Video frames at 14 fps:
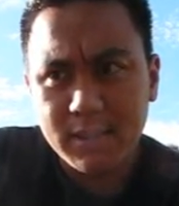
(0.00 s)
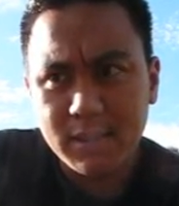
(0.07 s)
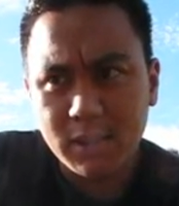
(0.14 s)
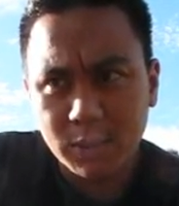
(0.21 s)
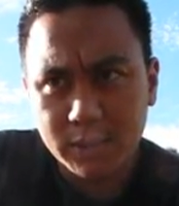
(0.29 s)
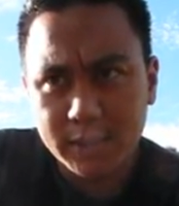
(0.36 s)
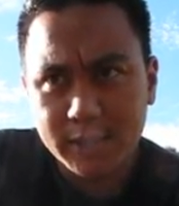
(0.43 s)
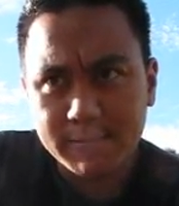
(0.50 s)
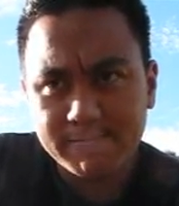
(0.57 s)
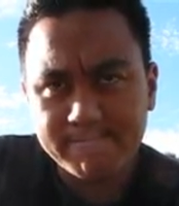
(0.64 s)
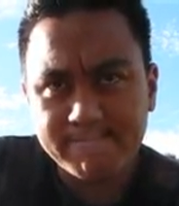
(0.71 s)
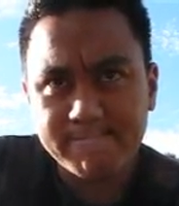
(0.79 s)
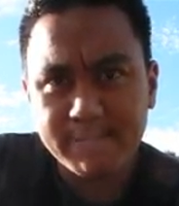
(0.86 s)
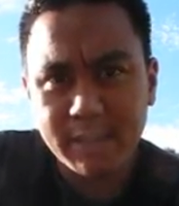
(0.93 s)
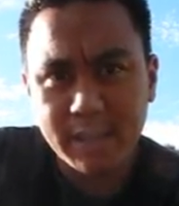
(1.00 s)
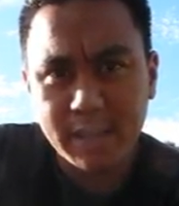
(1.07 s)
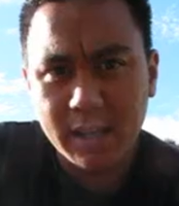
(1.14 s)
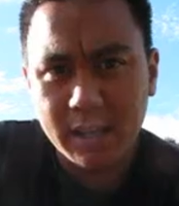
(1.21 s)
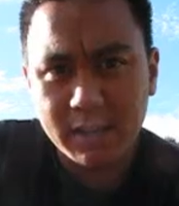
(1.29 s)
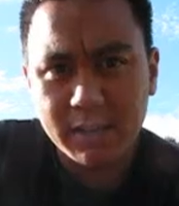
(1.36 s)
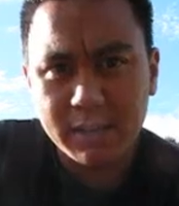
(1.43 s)
lonely
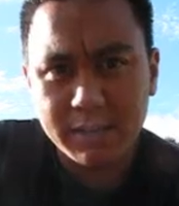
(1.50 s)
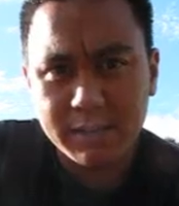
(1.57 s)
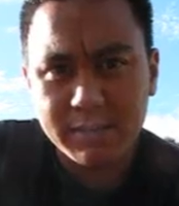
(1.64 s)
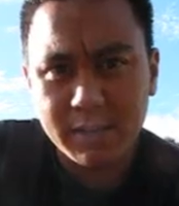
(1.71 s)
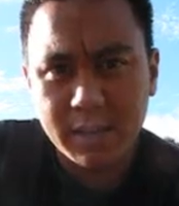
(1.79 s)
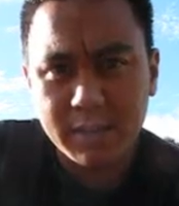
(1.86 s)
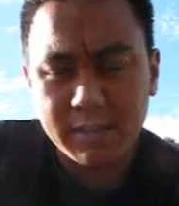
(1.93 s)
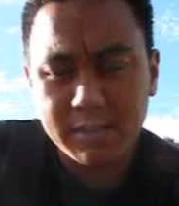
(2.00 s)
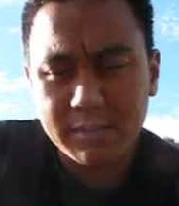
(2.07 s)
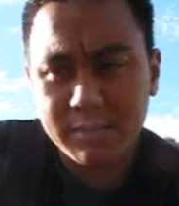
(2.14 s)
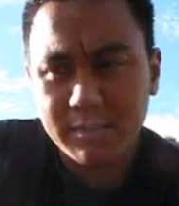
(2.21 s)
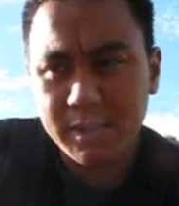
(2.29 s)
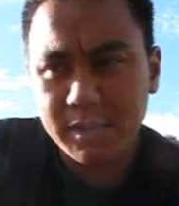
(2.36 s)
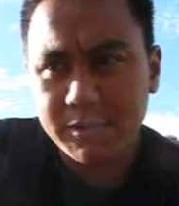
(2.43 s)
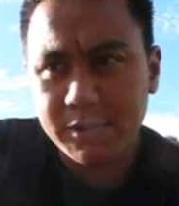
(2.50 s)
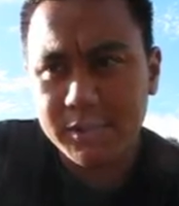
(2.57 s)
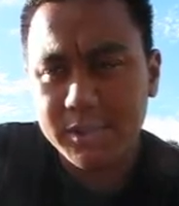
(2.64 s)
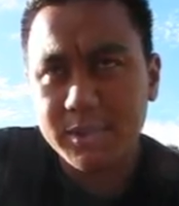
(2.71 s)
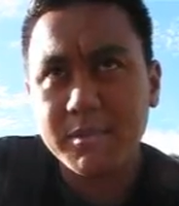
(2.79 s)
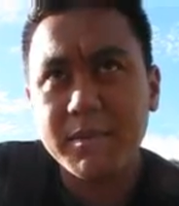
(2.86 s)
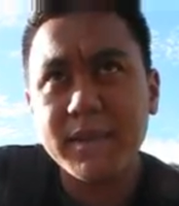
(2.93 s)
uh, I'll, I'll be the
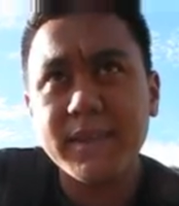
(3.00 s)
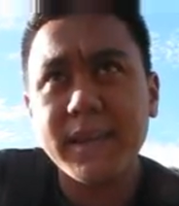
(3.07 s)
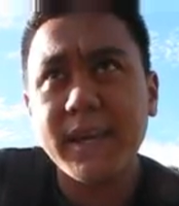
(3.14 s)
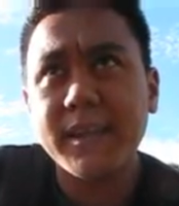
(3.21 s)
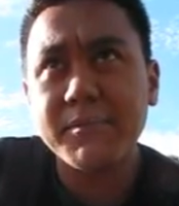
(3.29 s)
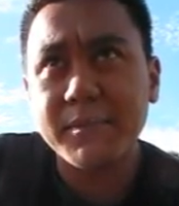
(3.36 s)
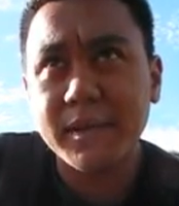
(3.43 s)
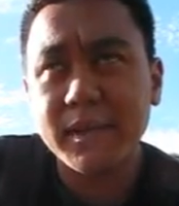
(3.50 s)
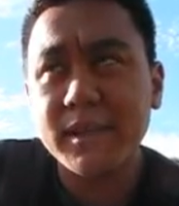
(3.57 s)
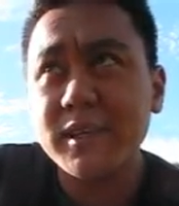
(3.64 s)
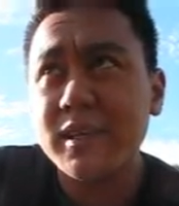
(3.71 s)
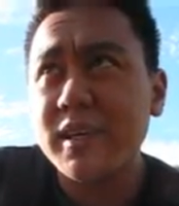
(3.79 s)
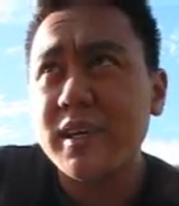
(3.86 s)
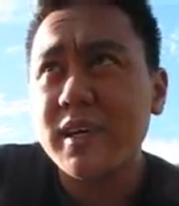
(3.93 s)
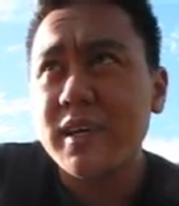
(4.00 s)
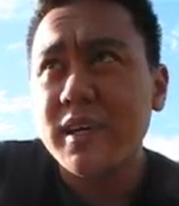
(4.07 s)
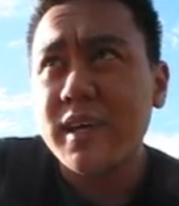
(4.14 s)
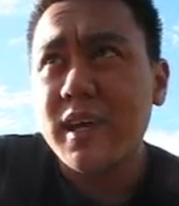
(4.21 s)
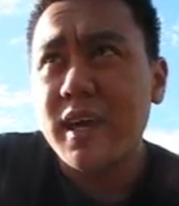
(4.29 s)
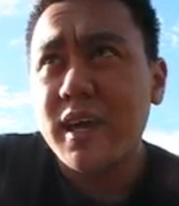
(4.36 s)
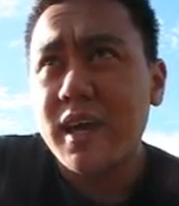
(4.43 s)
first to admit that, but
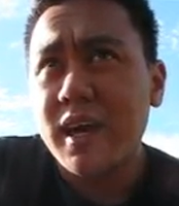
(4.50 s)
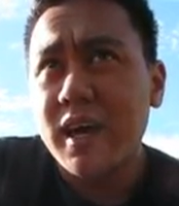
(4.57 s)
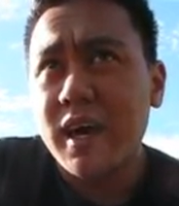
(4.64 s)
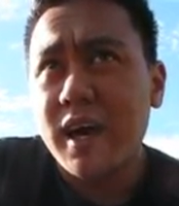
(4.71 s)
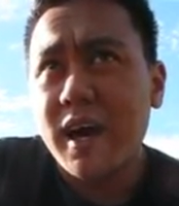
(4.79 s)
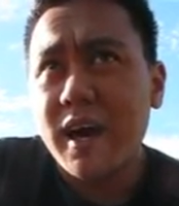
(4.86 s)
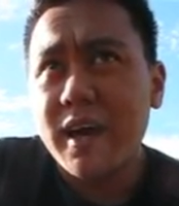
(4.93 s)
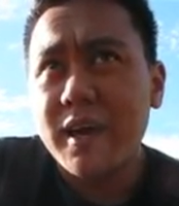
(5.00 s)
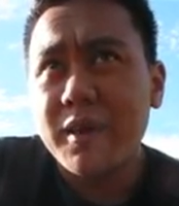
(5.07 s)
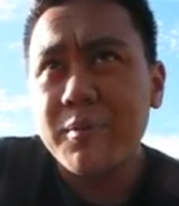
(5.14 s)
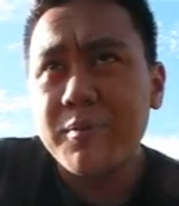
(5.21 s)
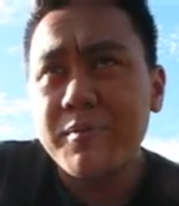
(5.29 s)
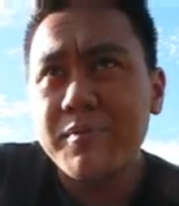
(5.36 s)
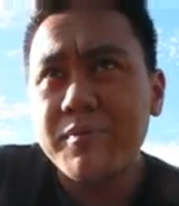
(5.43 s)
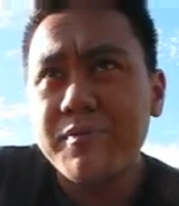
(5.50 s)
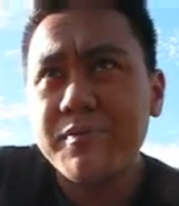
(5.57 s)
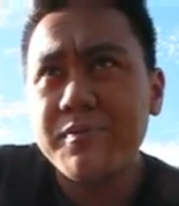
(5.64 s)
I'm.